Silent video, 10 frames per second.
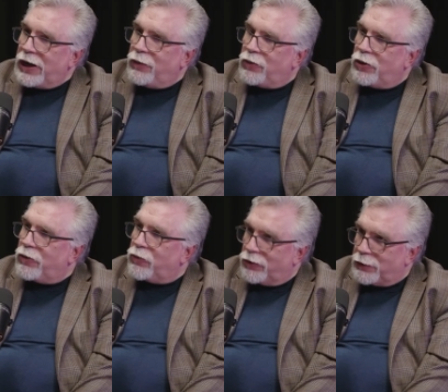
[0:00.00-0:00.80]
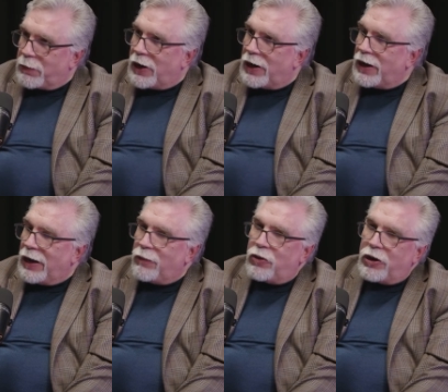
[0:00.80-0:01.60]
will respond
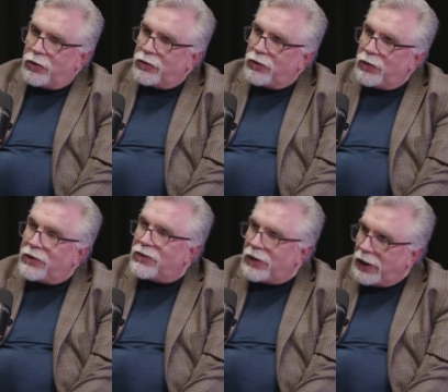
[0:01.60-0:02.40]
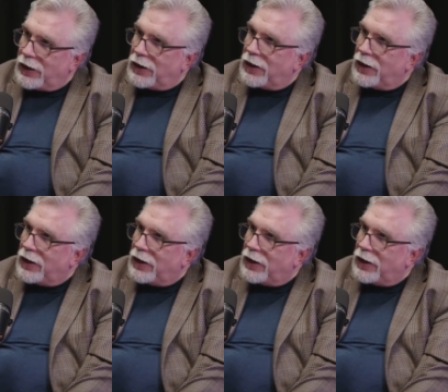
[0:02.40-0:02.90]
and will go to the scene.